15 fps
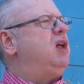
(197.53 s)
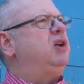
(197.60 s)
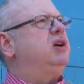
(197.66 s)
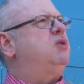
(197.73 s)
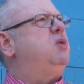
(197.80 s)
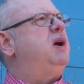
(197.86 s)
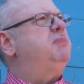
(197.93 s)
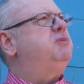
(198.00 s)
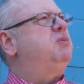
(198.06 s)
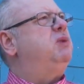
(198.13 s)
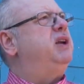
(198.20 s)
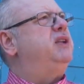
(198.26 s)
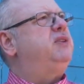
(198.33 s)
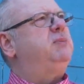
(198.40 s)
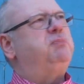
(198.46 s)
equipped
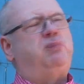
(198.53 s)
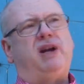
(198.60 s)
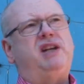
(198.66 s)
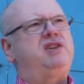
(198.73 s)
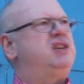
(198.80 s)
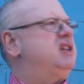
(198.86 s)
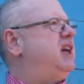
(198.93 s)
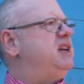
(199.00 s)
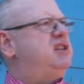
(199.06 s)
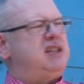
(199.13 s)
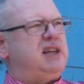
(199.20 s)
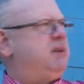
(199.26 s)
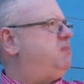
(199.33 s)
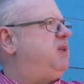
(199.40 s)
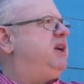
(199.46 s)
with bridges. I
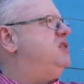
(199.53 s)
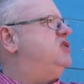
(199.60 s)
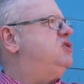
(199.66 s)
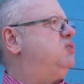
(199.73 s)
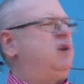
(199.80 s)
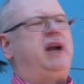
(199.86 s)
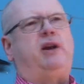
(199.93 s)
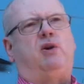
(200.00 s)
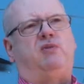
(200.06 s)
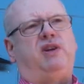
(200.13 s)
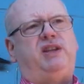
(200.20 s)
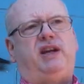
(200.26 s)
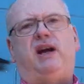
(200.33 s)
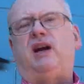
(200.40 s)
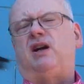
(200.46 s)
see a bridge right over
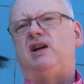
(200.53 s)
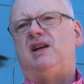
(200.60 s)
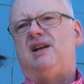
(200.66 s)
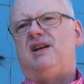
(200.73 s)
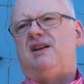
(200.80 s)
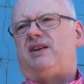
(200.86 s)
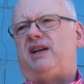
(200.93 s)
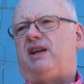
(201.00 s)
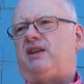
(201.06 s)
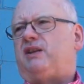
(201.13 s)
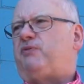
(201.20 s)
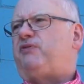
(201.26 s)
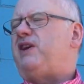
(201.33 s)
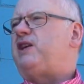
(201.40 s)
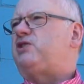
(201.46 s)
there, and
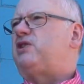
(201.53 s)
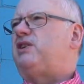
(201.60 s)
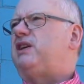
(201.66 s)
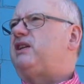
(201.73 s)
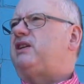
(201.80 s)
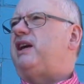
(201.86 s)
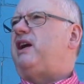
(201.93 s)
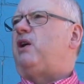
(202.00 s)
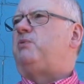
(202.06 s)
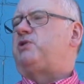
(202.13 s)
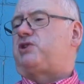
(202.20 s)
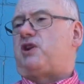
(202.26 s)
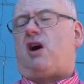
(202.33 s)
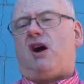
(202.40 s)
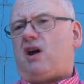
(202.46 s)
the feature that they
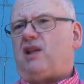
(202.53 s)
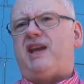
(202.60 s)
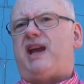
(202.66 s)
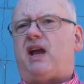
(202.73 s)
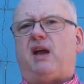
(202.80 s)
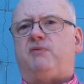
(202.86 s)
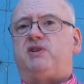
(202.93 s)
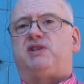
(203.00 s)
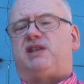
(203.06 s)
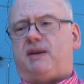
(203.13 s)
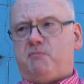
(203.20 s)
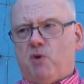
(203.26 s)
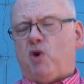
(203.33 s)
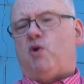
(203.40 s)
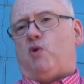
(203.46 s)
almost all have is they
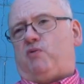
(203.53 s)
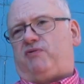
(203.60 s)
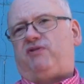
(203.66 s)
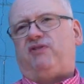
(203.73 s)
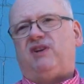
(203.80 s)
move.